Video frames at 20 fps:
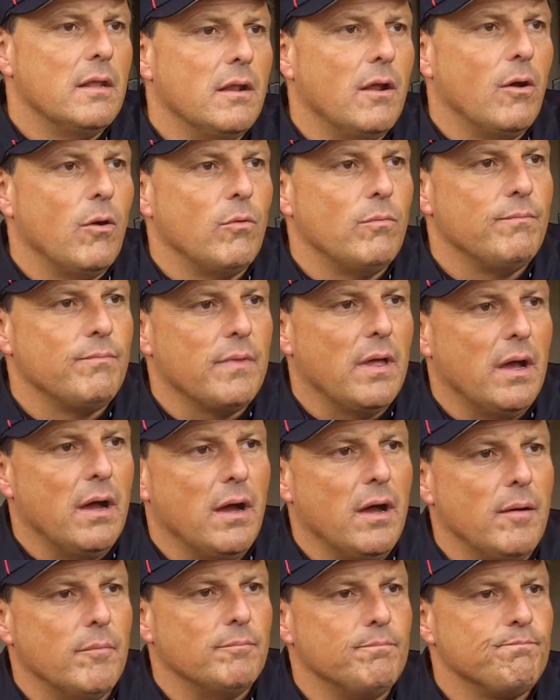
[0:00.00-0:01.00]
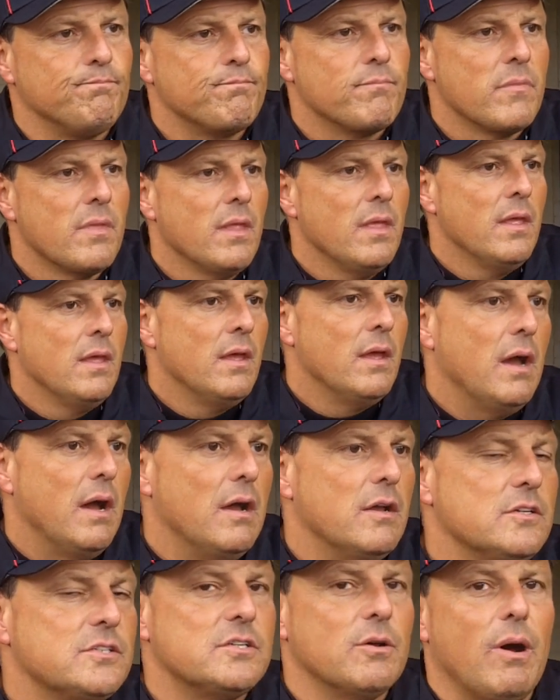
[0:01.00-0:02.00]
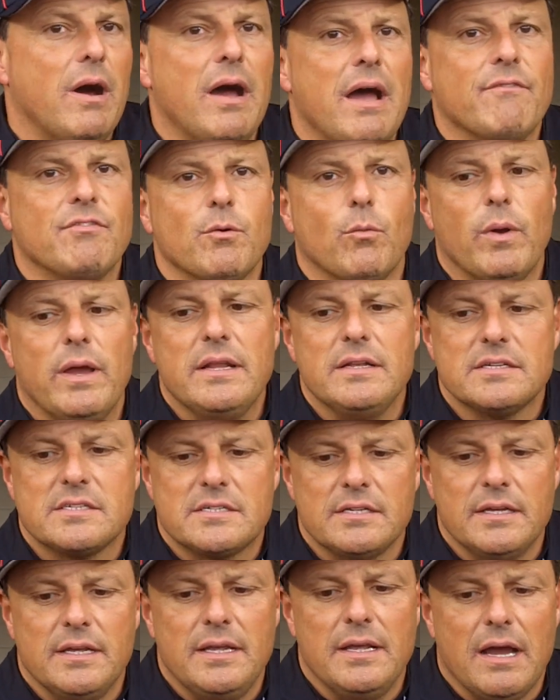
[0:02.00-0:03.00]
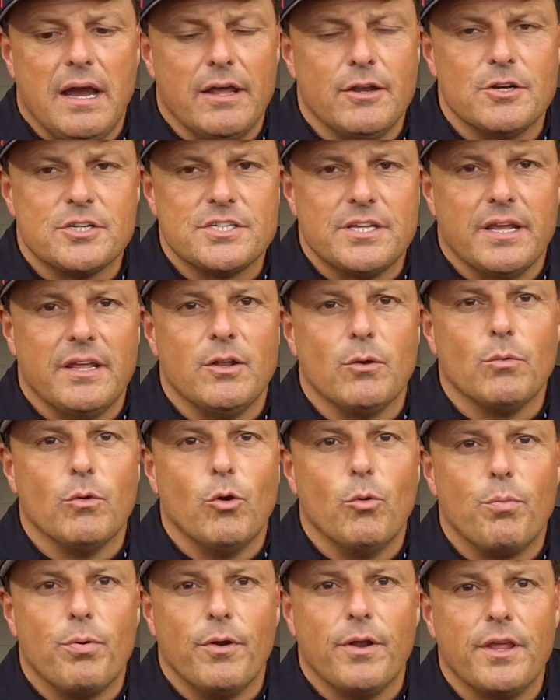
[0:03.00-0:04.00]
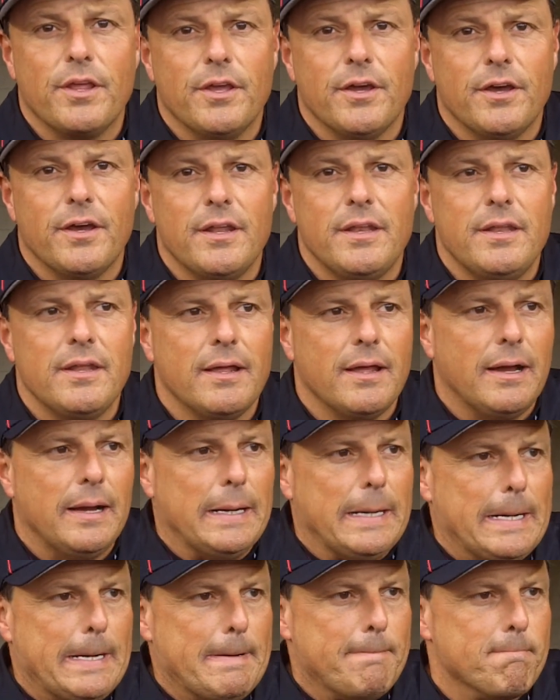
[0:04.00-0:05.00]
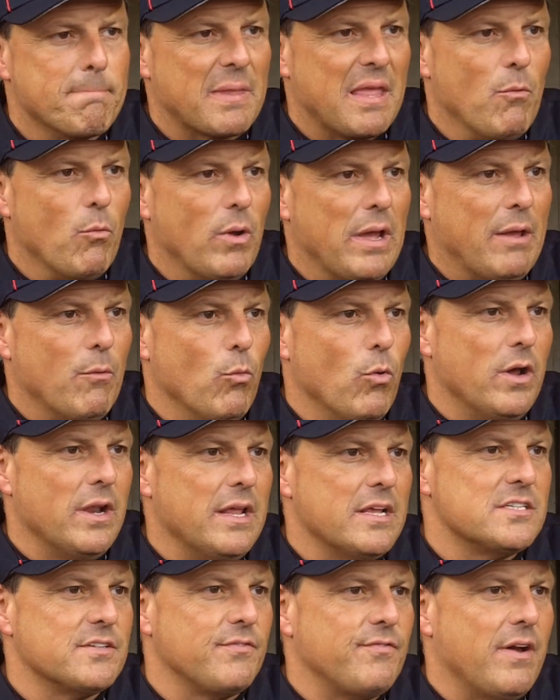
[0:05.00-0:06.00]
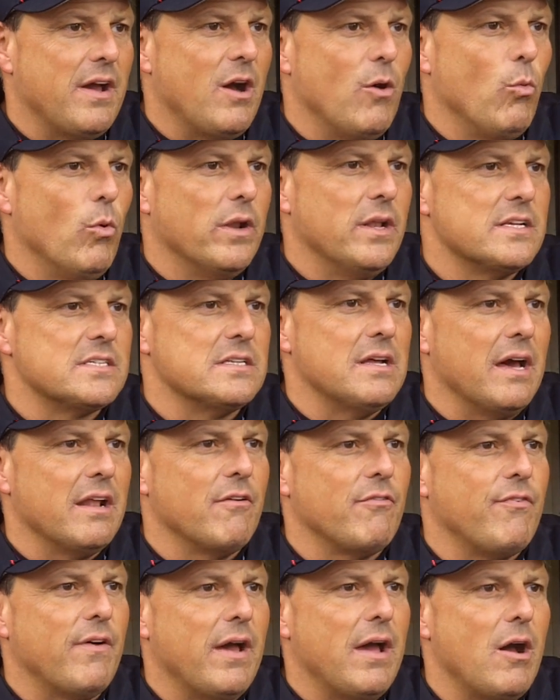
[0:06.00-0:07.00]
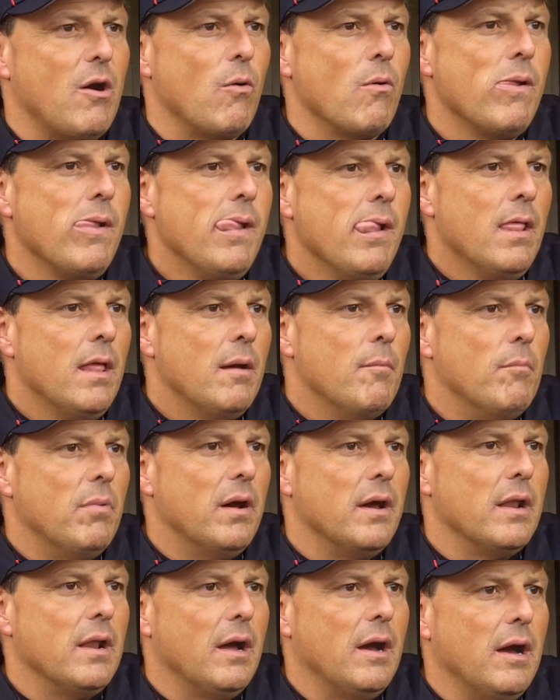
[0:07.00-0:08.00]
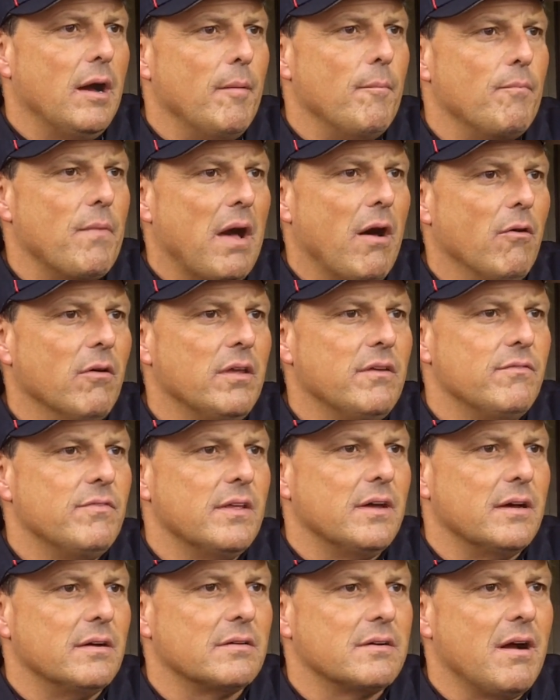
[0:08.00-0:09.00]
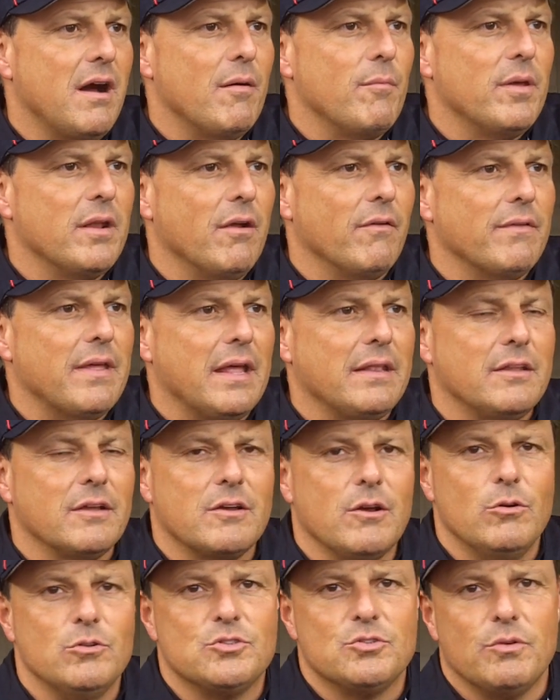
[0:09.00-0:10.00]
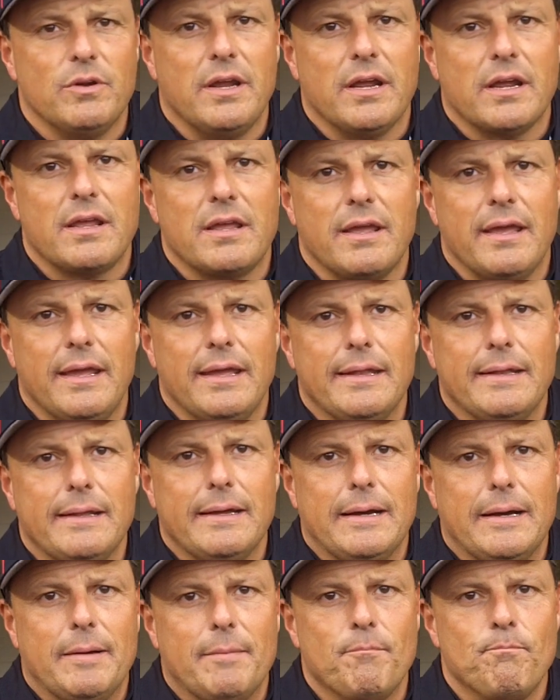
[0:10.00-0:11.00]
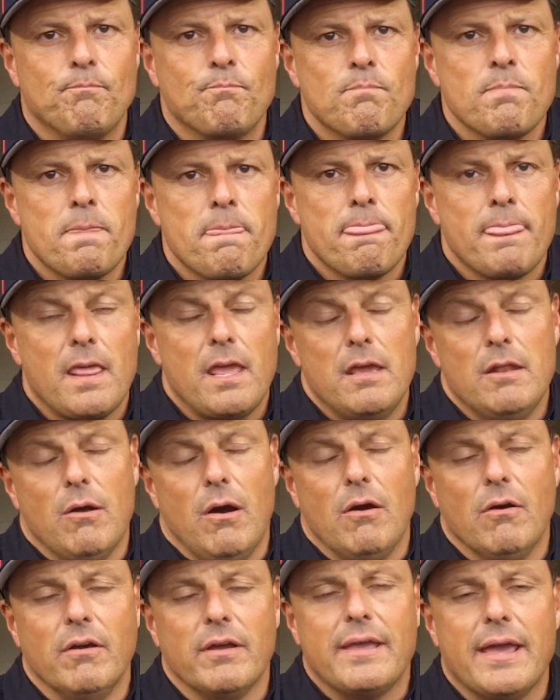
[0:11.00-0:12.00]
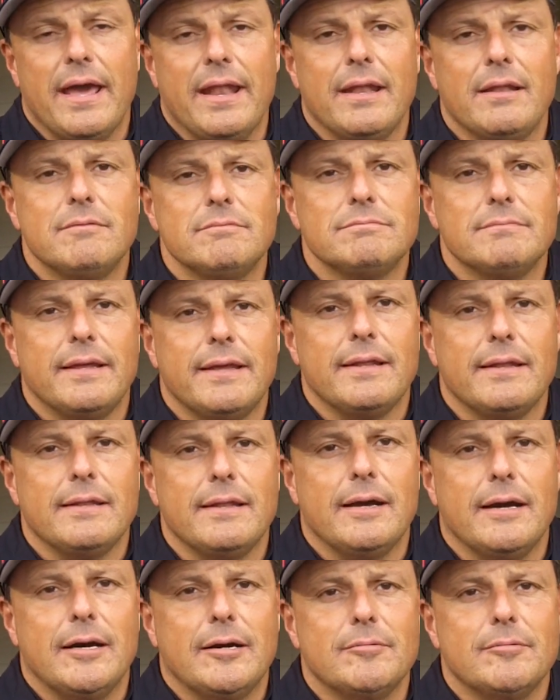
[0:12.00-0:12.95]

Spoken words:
You know, so I'll have to wait and see. I understand the rule pretty good, and what is a foul, what is not a foul. But I'll leave the comment on that to Coach Rick, and you know, I'll look at it and